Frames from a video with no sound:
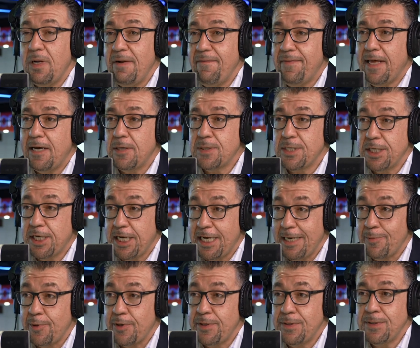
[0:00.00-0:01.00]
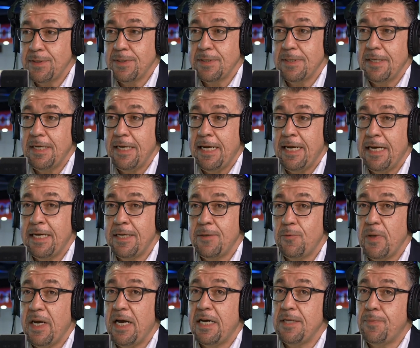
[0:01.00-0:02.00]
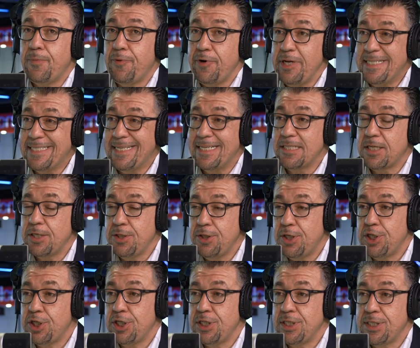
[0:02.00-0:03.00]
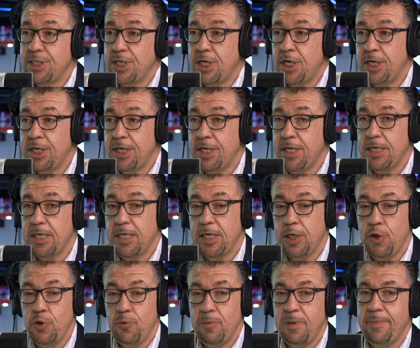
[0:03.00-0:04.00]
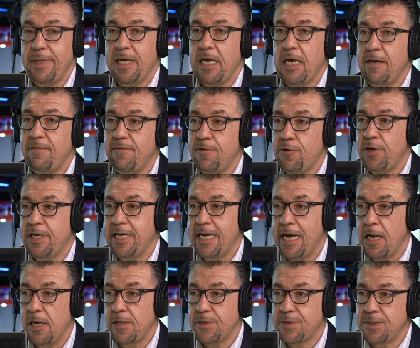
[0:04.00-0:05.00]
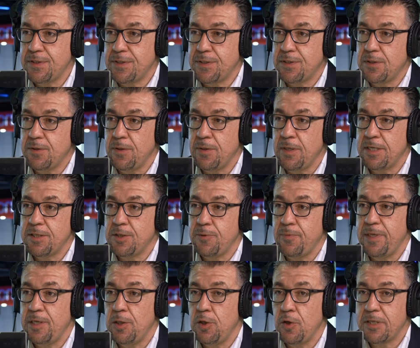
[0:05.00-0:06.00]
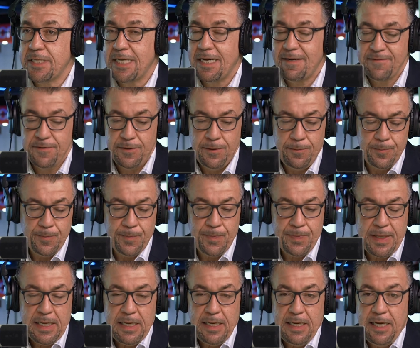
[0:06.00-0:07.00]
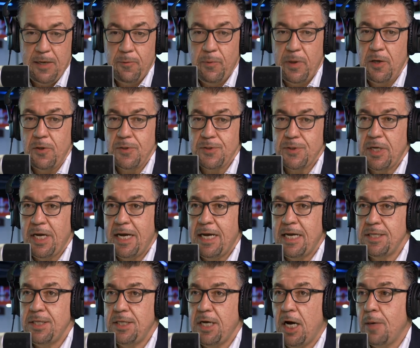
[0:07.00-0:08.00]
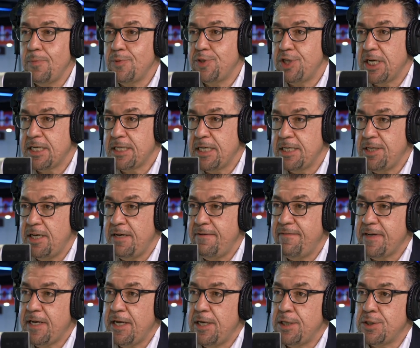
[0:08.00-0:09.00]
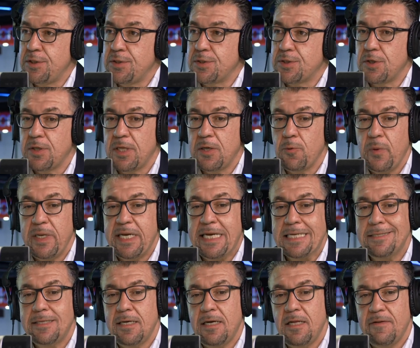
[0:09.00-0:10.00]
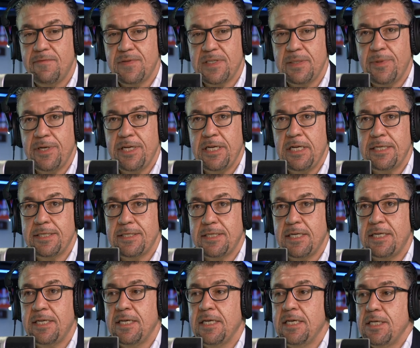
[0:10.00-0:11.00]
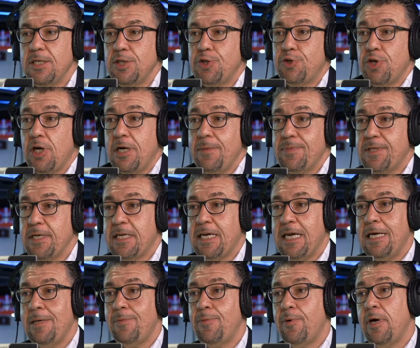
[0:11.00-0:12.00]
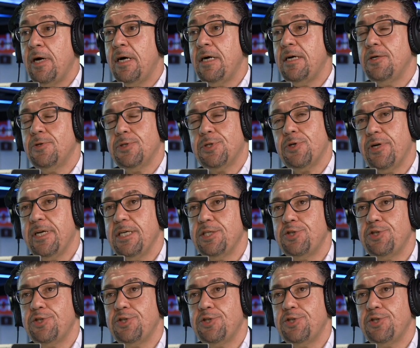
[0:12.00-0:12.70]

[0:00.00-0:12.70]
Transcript: 12,000 cameras, and we had preset conditions on human behavior analysis to be looked after. And we also had object identification so that we can tell if somebody, let's say, dropped a